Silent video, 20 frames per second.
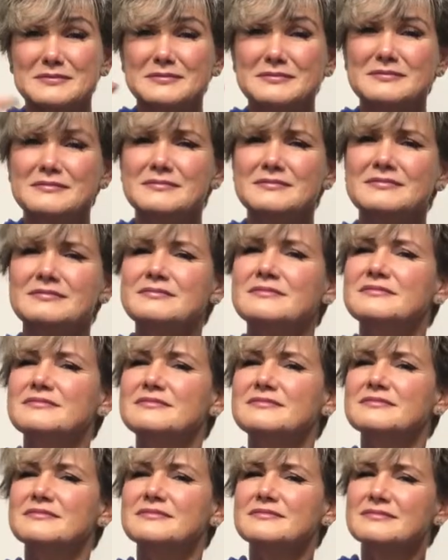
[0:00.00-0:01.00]

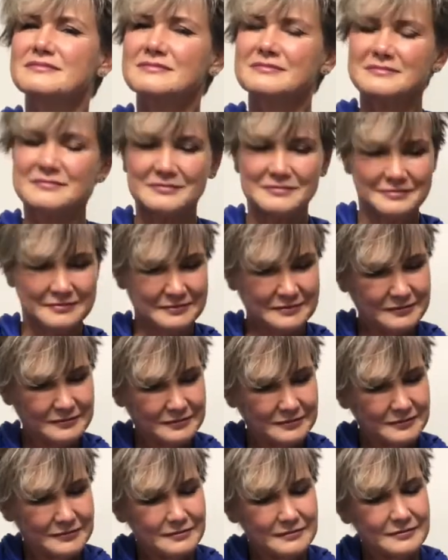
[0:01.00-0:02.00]

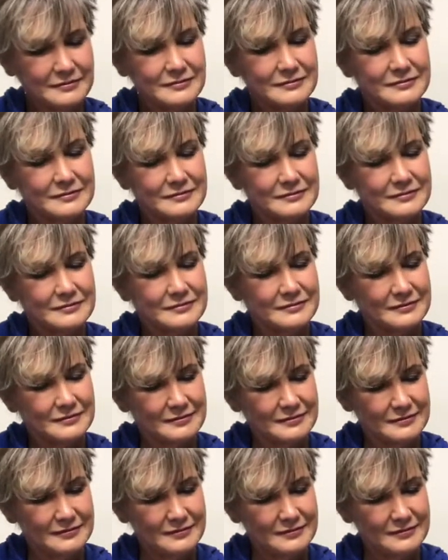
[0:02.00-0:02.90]
The person shown says nothing.